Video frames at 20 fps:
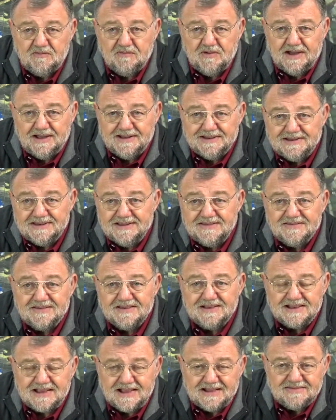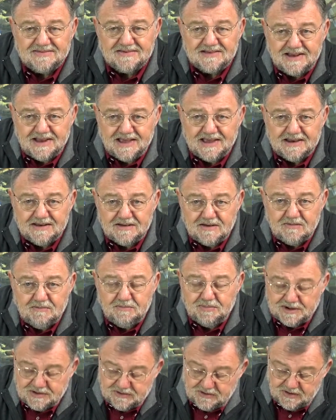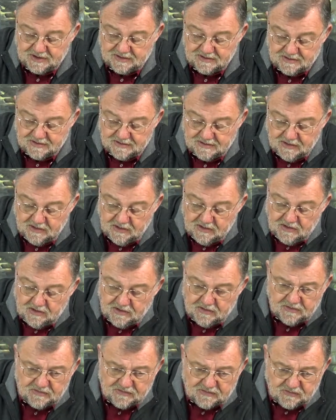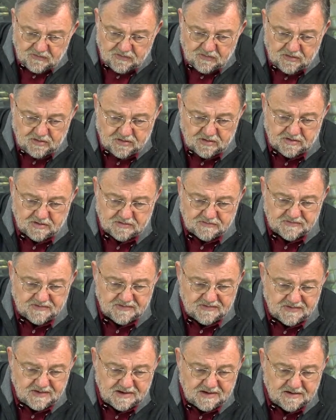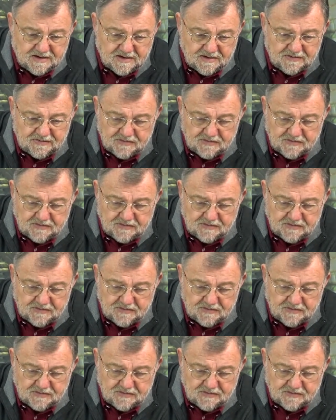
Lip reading: It is a particle counter. It counts in a certain process